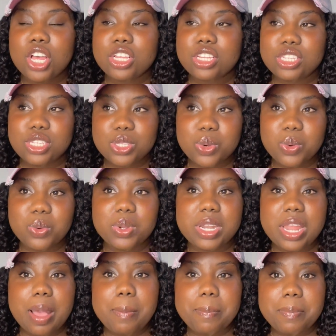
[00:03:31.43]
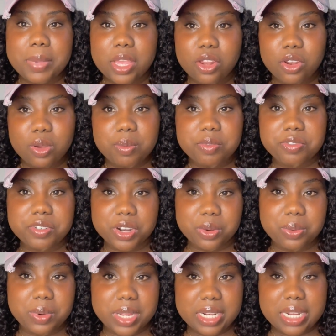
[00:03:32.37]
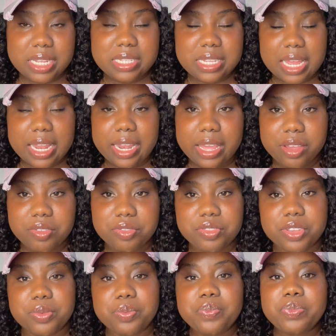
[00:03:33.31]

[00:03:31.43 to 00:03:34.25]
So that made up for the one that I left,